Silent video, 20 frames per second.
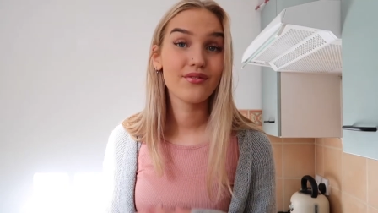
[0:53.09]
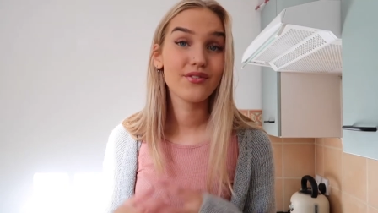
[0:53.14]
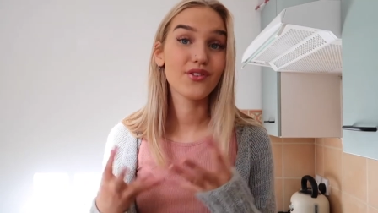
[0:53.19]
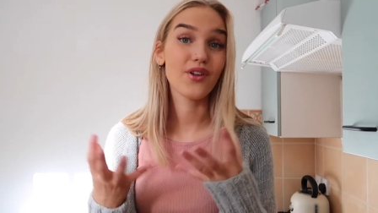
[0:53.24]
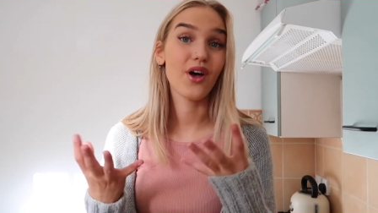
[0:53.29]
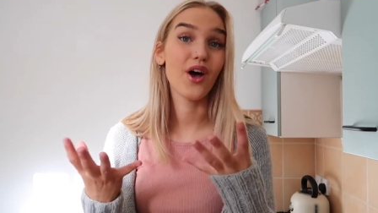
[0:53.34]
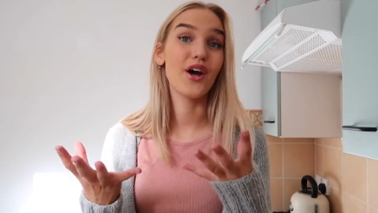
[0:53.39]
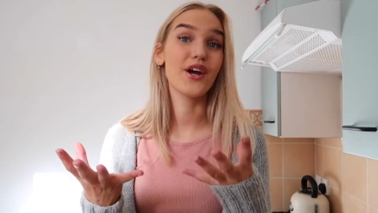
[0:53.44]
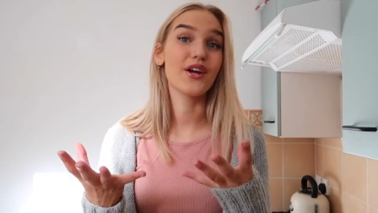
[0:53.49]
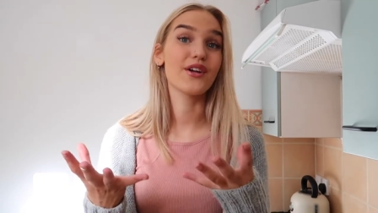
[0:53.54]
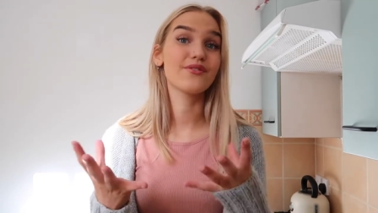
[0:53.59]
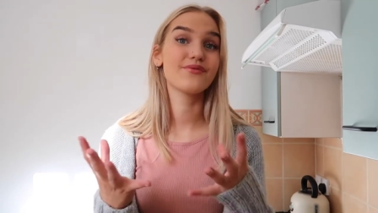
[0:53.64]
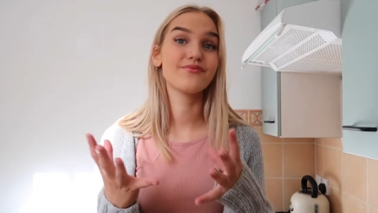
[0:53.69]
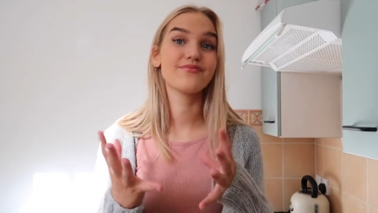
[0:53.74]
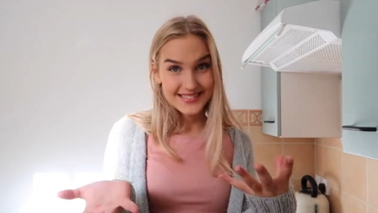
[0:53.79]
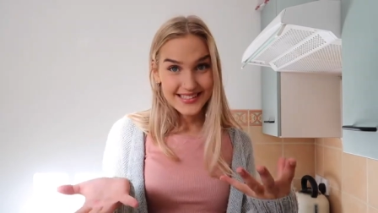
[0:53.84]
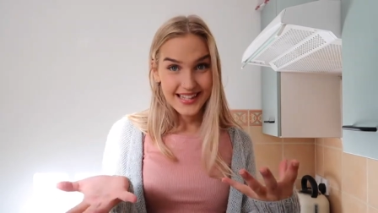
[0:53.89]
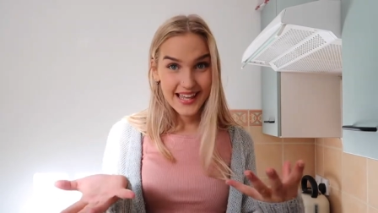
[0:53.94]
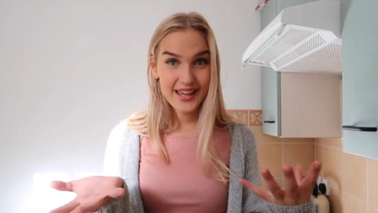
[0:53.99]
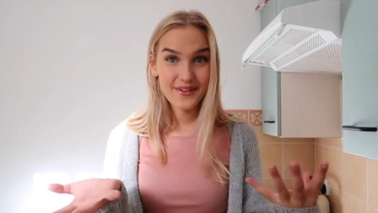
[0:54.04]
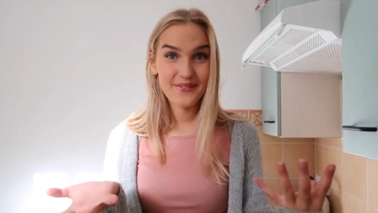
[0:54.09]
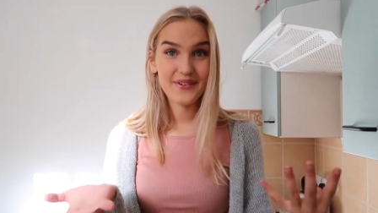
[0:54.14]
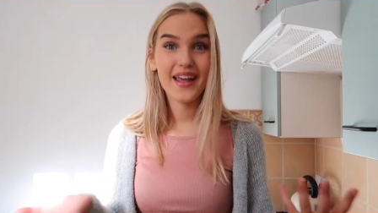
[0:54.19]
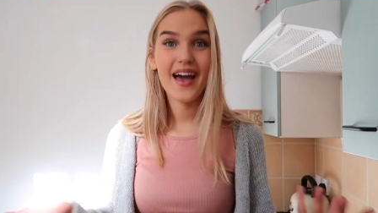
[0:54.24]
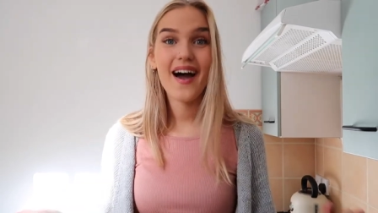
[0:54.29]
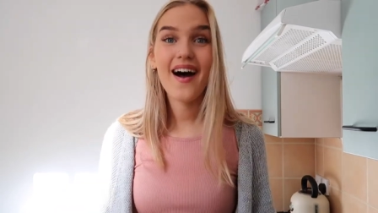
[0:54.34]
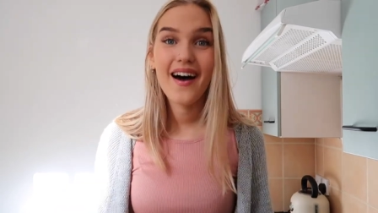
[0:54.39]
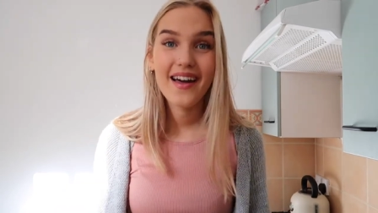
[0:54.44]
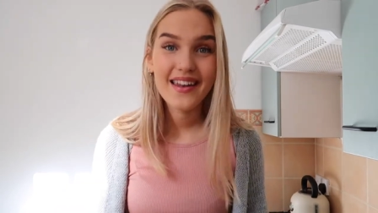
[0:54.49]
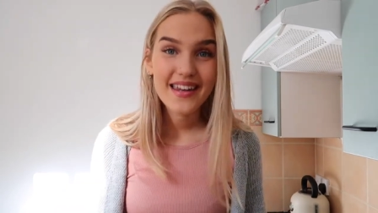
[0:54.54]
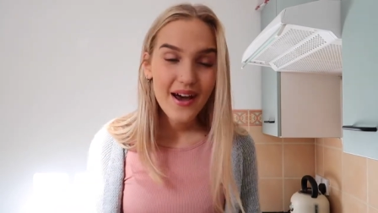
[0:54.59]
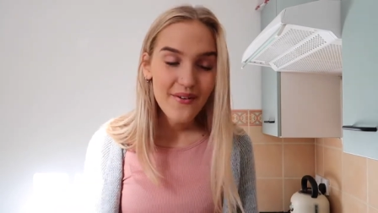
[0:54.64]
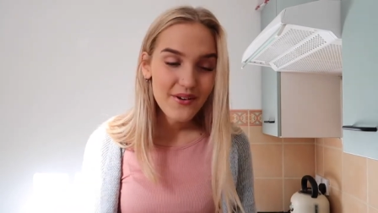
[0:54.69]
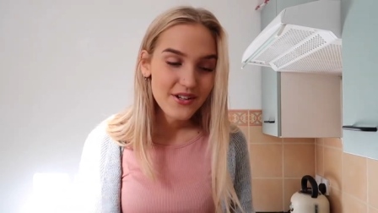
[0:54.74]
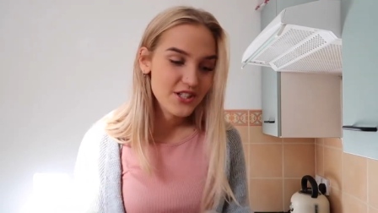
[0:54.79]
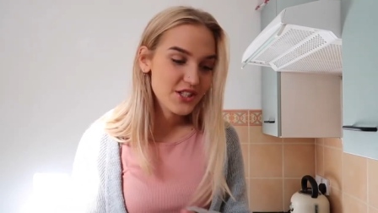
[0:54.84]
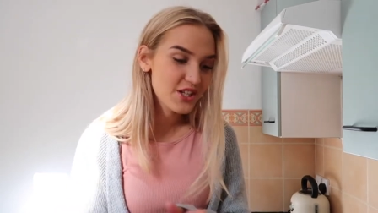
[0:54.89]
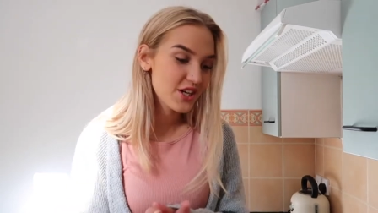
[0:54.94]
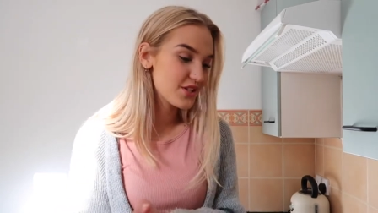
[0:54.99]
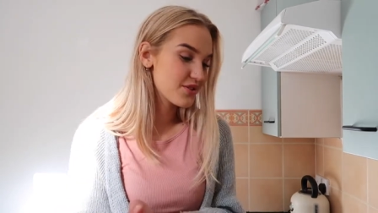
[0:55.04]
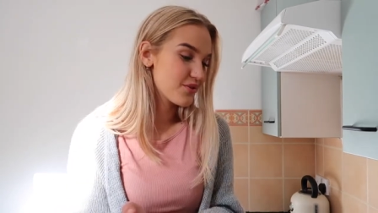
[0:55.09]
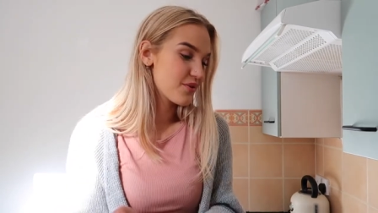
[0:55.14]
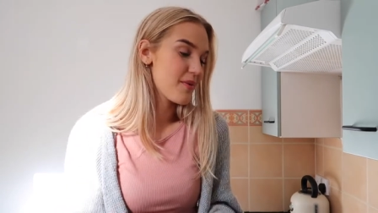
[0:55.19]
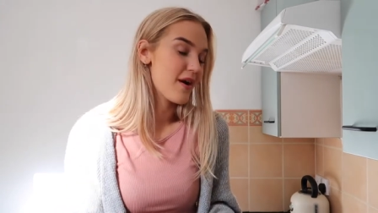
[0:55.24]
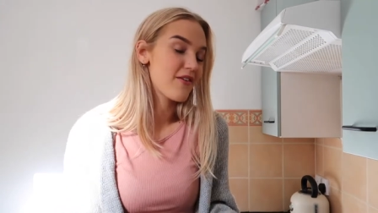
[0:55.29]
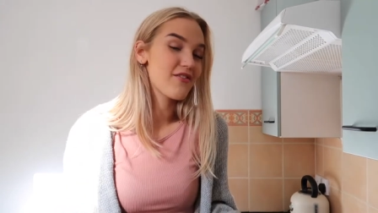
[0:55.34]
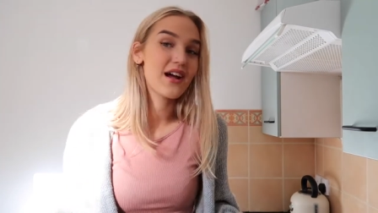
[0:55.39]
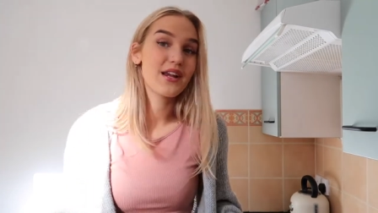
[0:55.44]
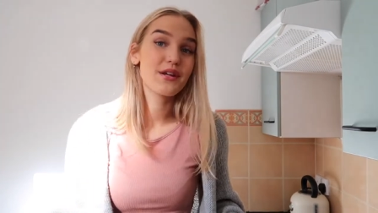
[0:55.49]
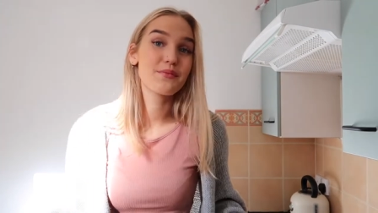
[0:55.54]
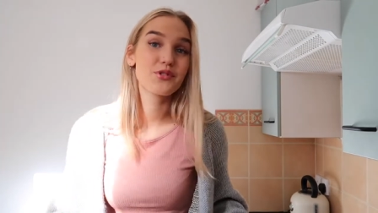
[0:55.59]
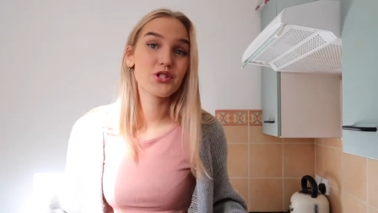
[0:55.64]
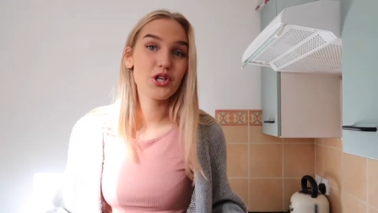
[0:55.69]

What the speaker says: So here we are. Now we're just going to talk about random